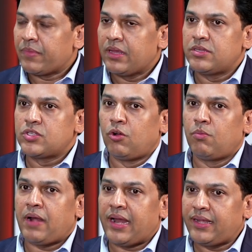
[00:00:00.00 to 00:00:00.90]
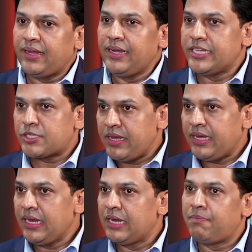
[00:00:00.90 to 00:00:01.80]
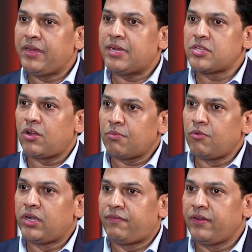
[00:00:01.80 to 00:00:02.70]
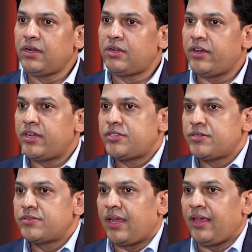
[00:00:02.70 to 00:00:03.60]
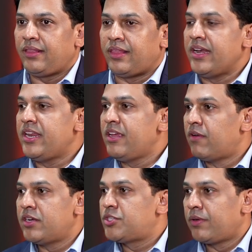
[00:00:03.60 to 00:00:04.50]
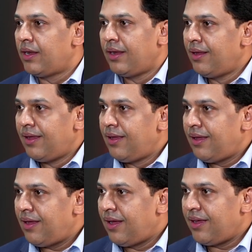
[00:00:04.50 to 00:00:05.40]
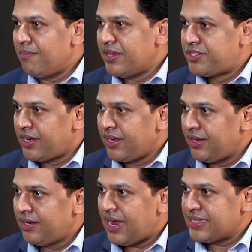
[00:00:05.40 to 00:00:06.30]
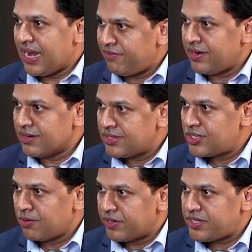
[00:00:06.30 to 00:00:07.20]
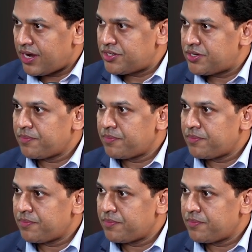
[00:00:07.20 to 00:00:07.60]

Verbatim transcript: So practically speaking, it becomes a lot more difficult to introduce a 3D virtual imagery as an evidence to a judge.